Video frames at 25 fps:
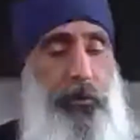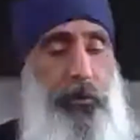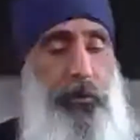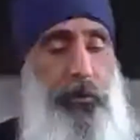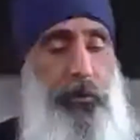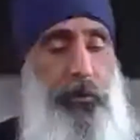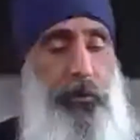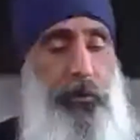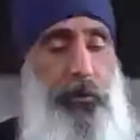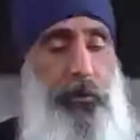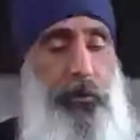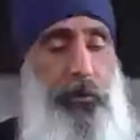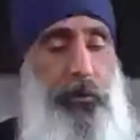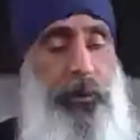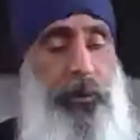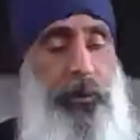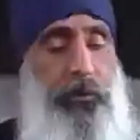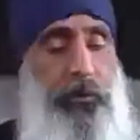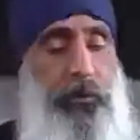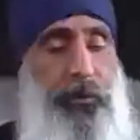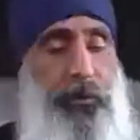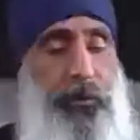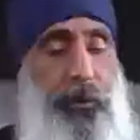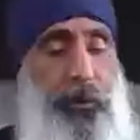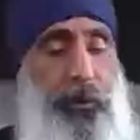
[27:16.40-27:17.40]
This
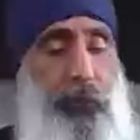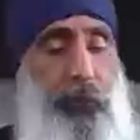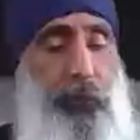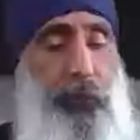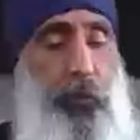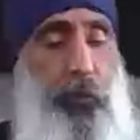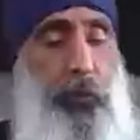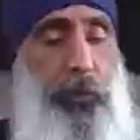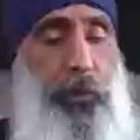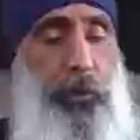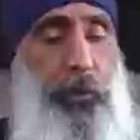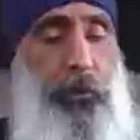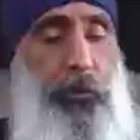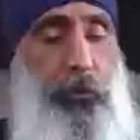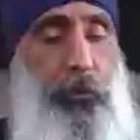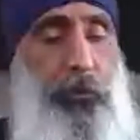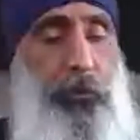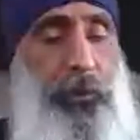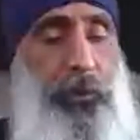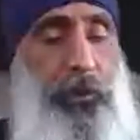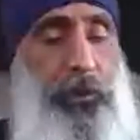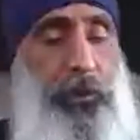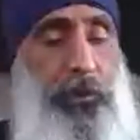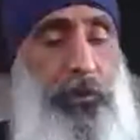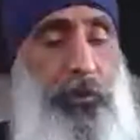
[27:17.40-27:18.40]
moment within
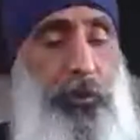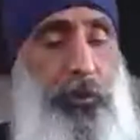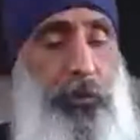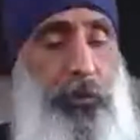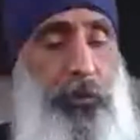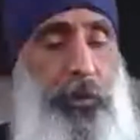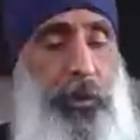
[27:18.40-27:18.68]
yourself.